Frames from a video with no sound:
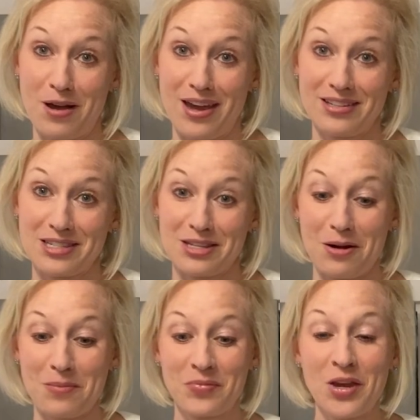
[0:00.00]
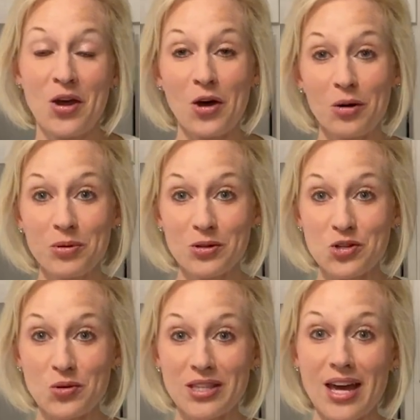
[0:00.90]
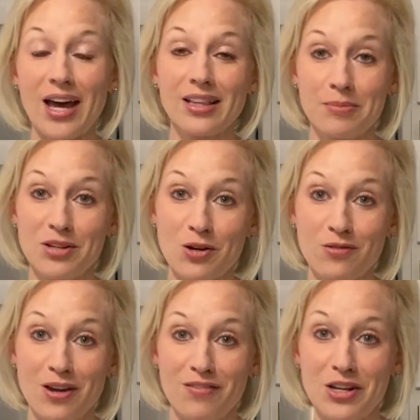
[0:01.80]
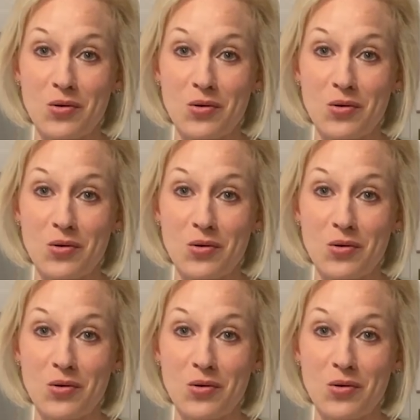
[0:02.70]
way. So hope you enjoyed that. Let me know if you have any